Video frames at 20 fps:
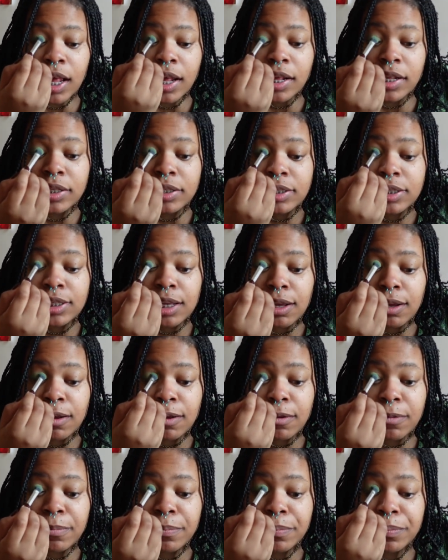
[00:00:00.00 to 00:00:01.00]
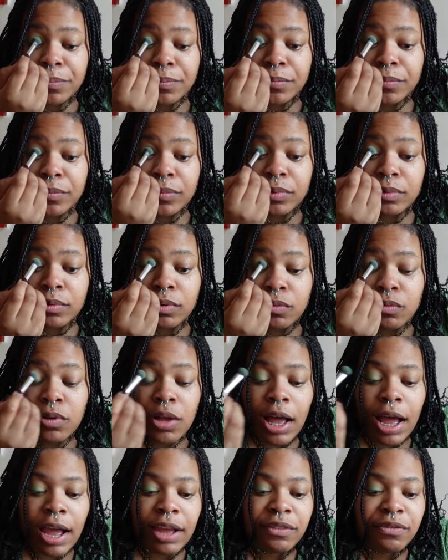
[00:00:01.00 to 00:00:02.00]
And so,
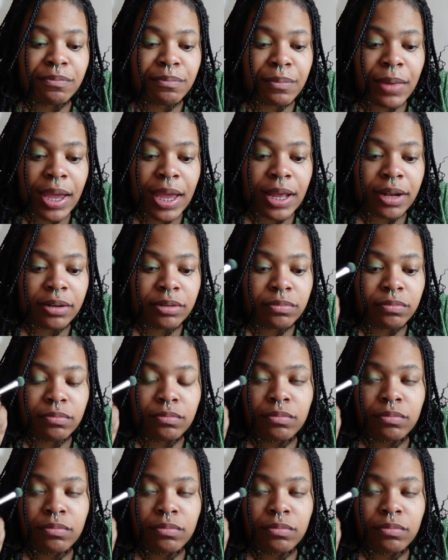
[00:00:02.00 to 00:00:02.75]
well, I've met